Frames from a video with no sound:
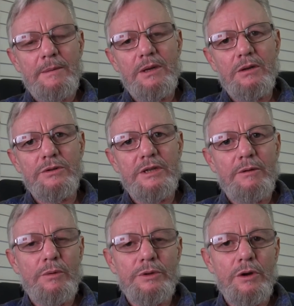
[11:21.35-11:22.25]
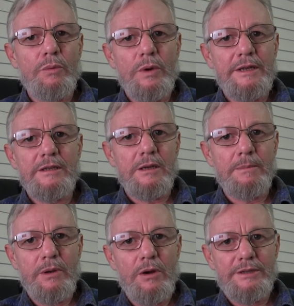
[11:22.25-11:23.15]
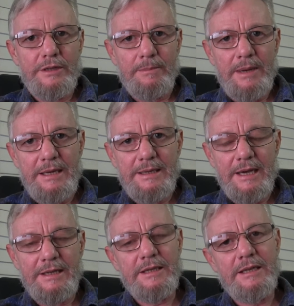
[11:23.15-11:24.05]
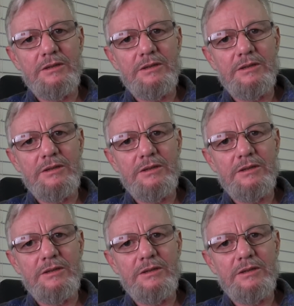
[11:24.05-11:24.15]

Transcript: because they were not willing to comply to the mandates.